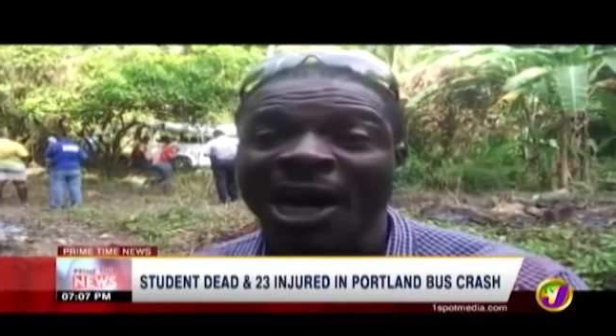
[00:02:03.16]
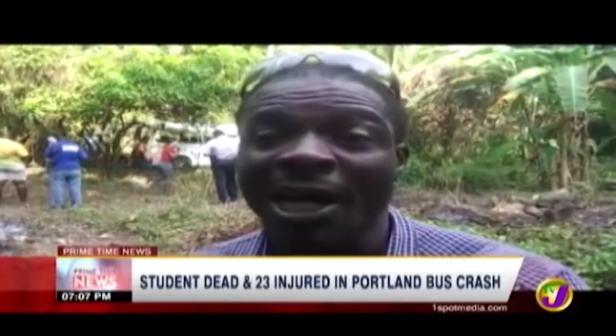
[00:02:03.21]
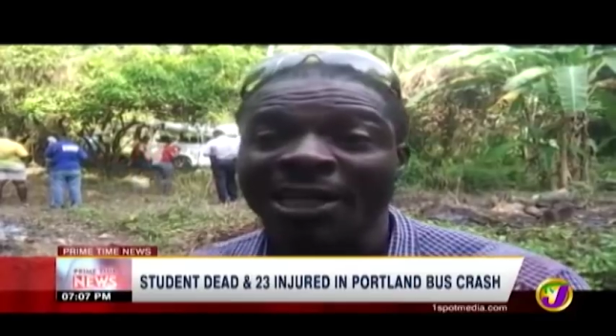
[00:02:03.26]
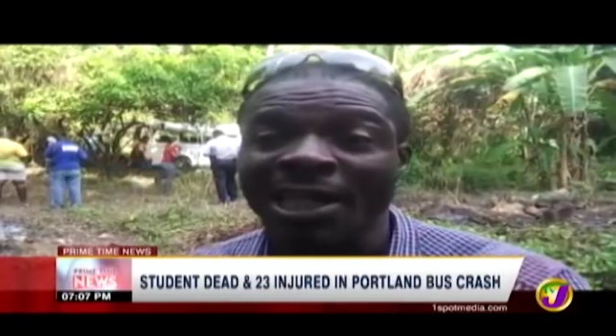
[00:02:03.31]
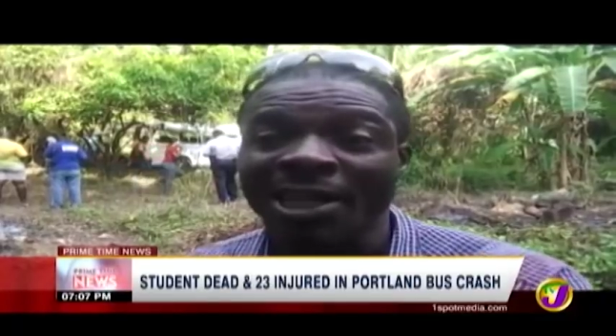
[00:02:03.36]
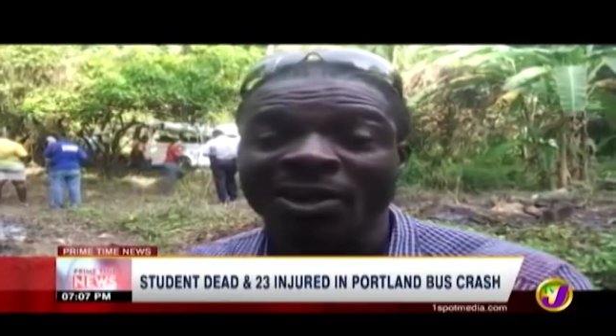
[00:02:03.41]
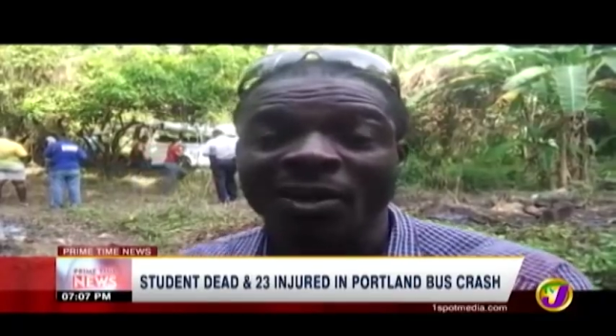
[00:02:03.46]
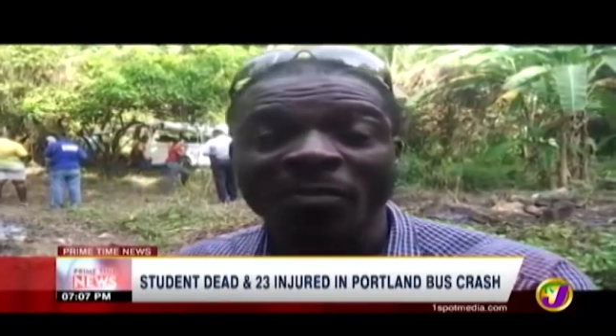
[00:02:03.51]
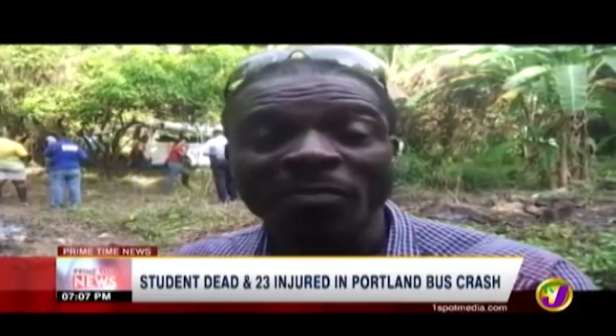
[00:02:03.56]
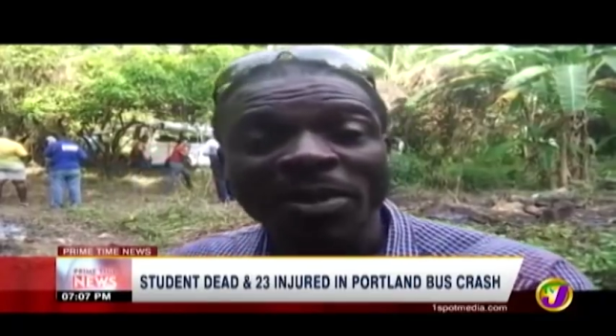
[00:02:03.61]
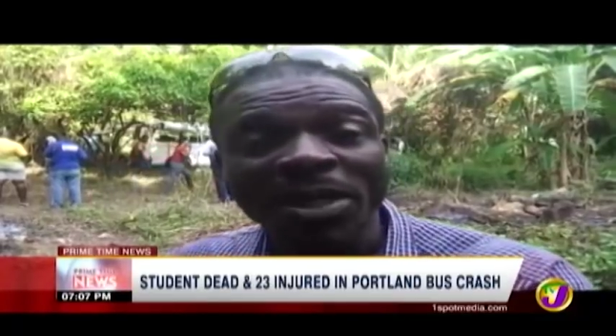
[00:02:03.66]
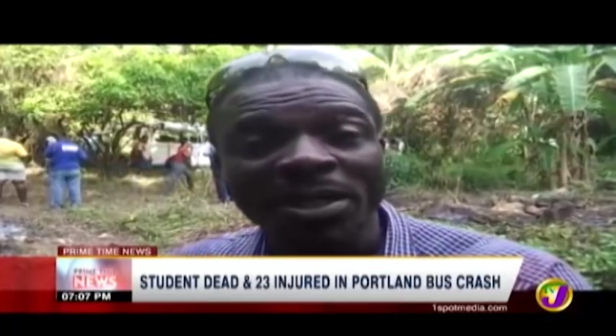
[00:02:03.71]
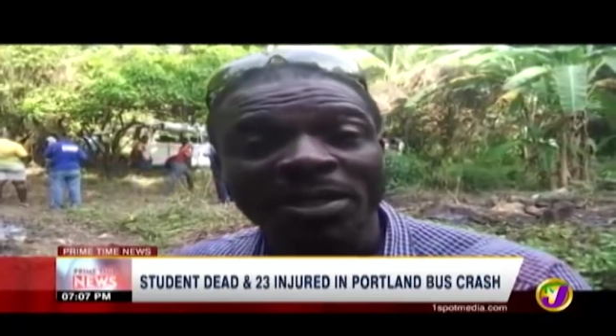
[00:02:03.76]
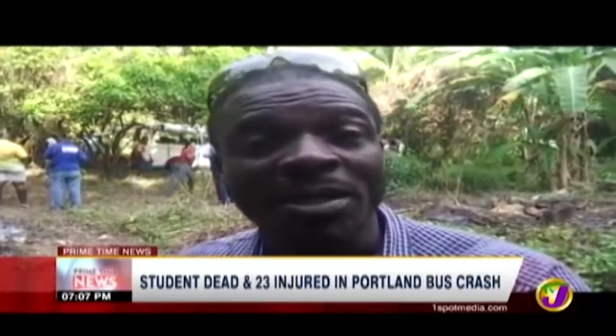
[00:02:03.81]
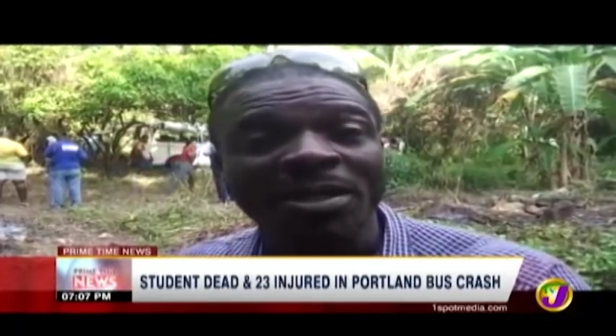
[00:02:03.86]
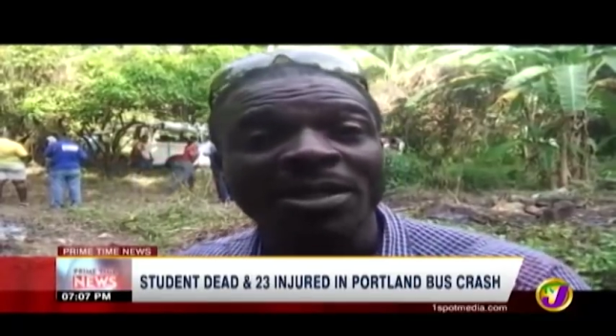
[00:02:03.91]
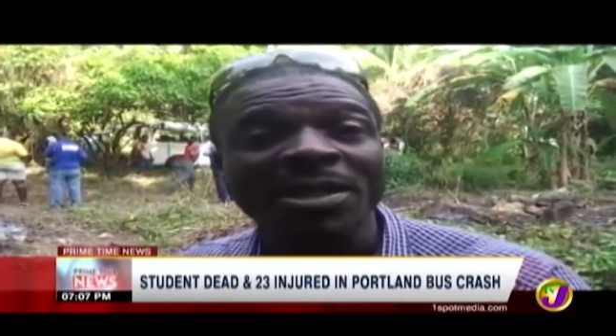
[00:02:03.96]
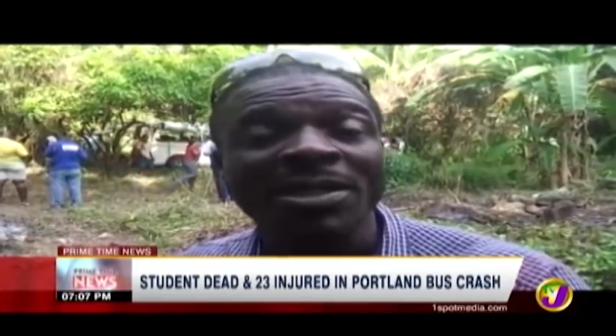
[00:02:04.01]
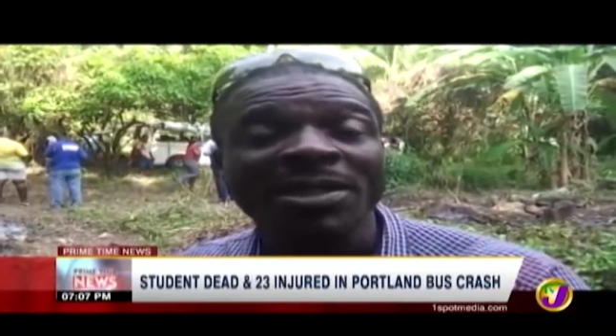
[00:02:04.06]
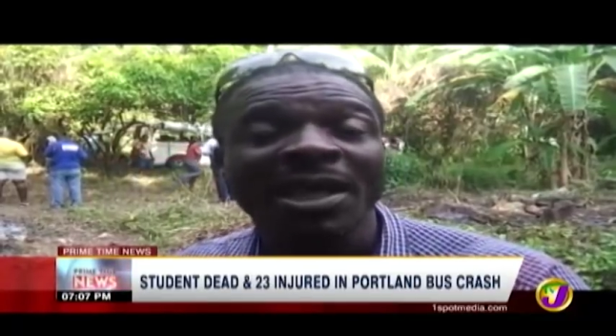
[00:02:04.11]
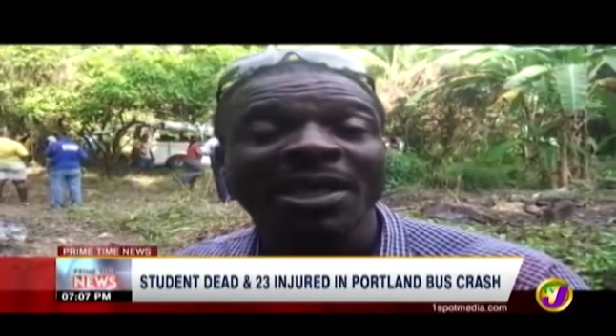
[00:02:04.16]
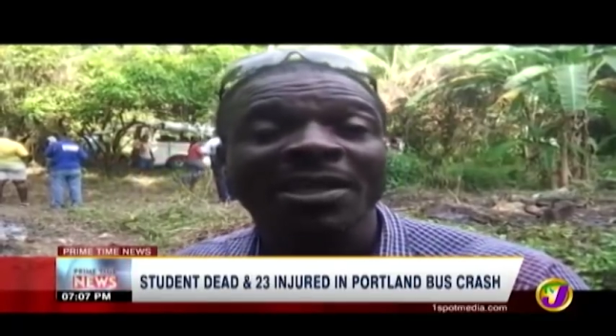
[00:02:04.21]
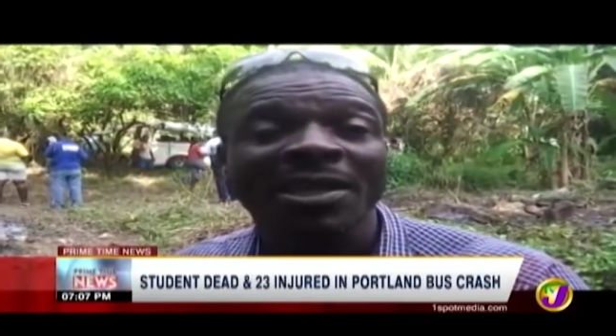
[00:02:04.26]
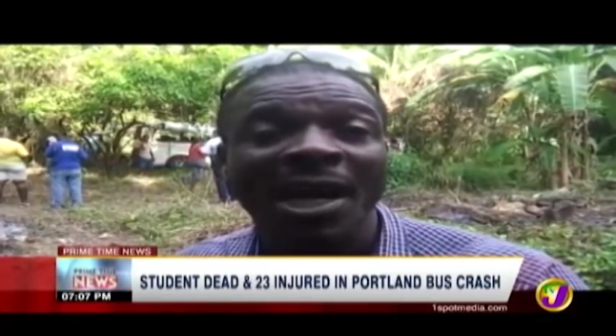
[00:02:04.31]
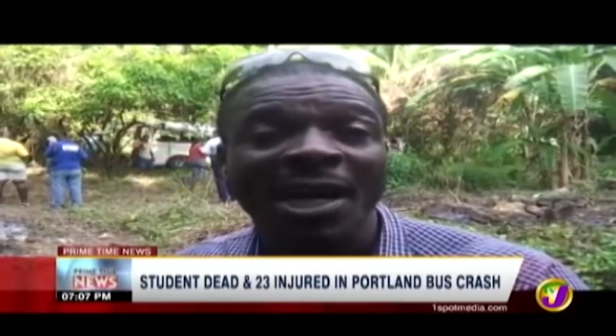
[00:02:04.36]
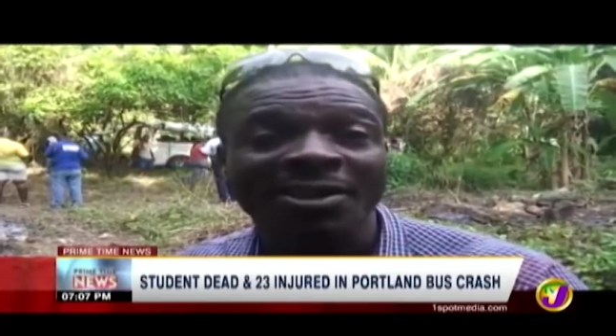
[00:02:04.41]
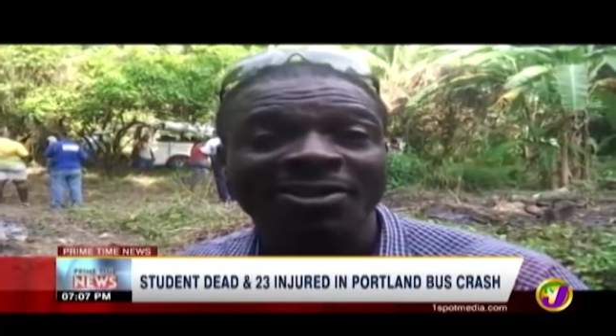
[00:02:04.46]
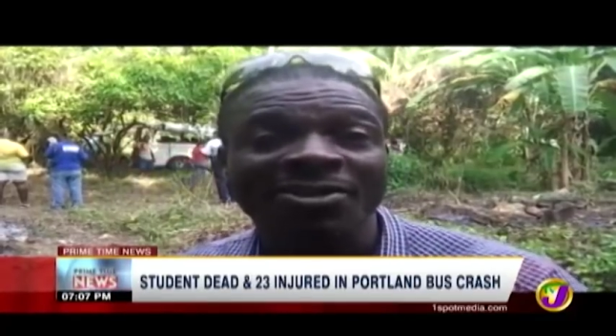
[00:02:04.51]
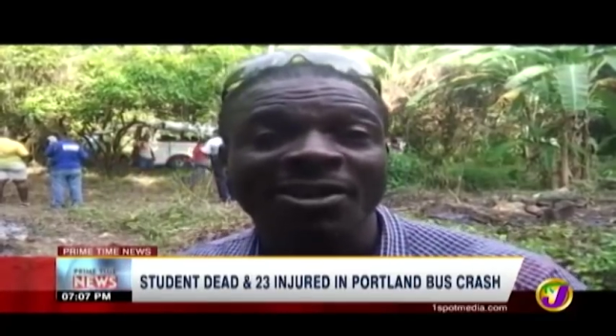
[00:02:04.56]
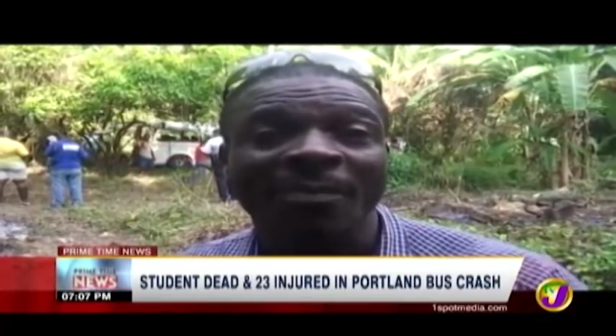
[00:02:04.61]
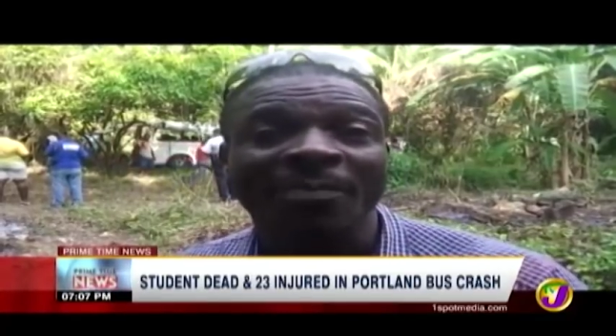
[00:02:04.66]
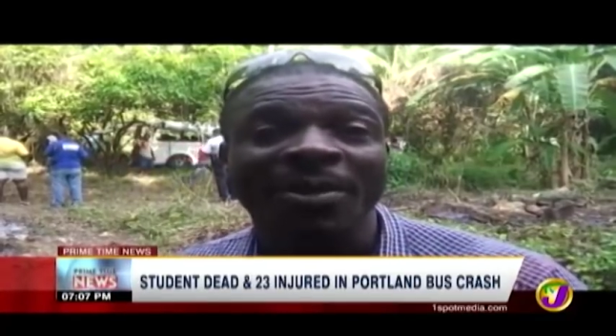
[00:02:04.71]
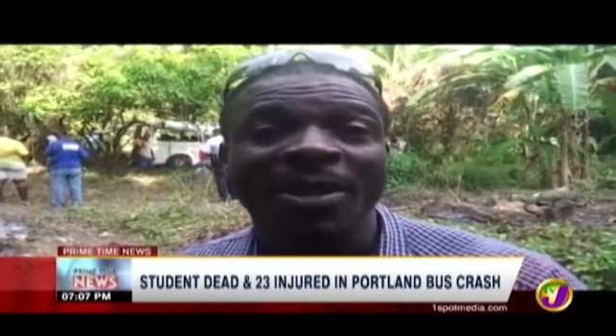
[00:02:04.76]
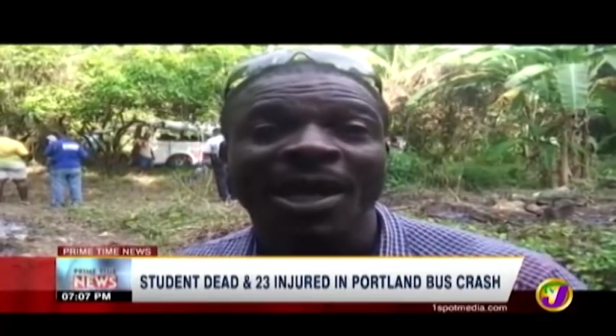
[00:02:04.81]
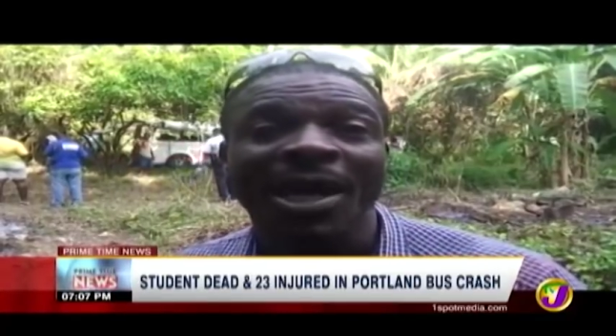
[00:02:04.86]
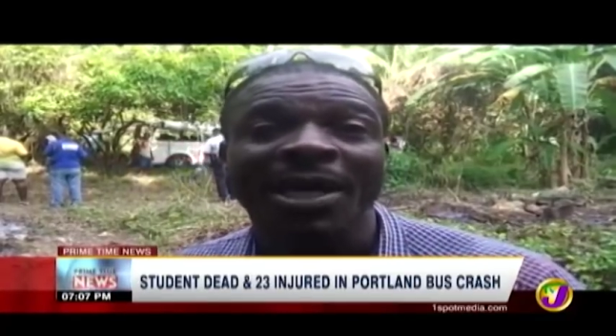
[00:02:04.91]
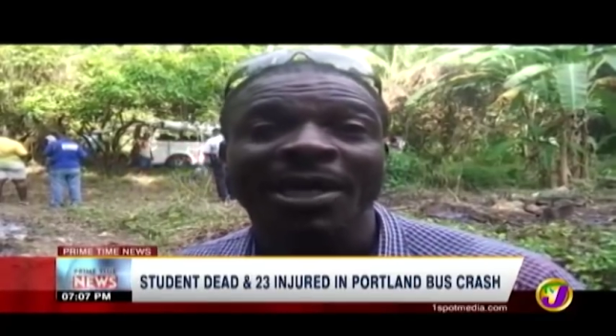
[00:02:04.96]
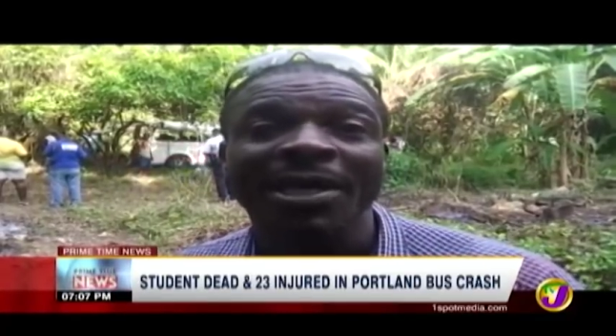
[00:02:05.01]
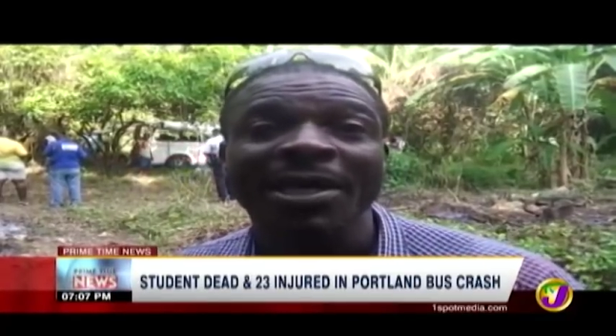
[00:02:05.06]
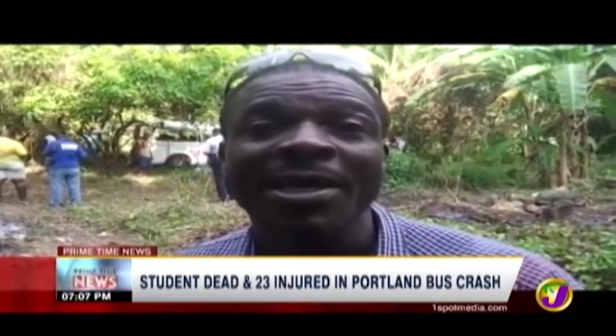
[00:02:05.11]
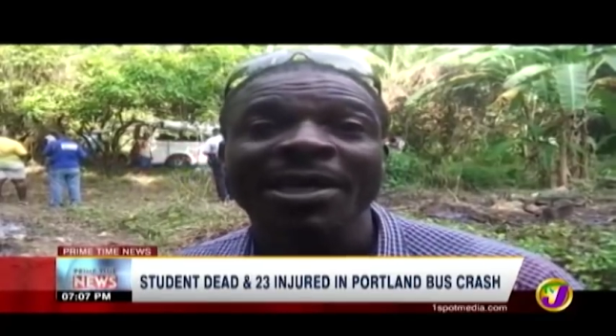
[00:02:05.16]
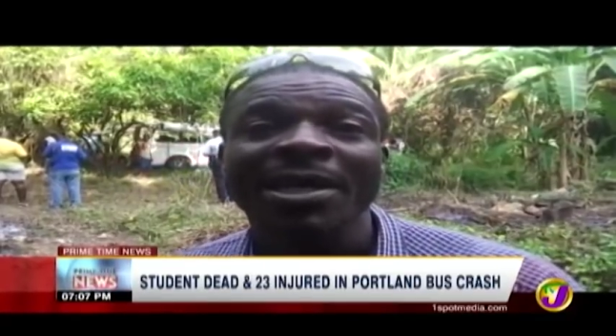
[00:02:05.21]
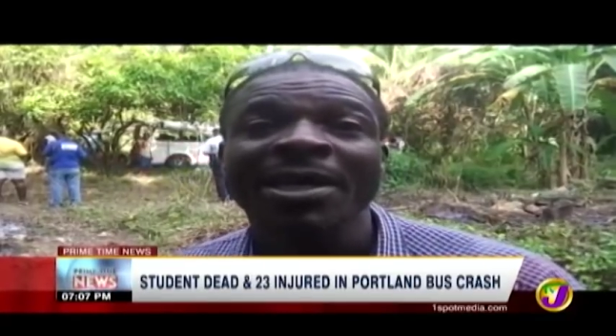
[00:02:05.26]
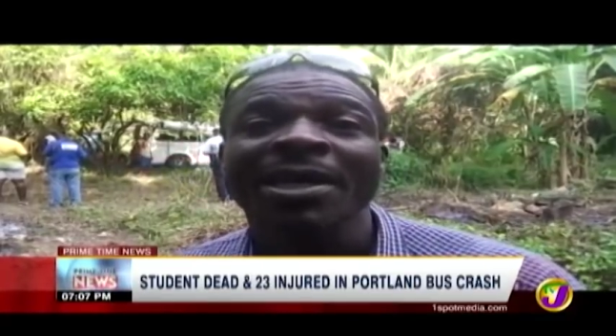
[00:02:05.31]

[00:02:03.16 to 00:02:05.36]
and then you meet the descent and drop in, it,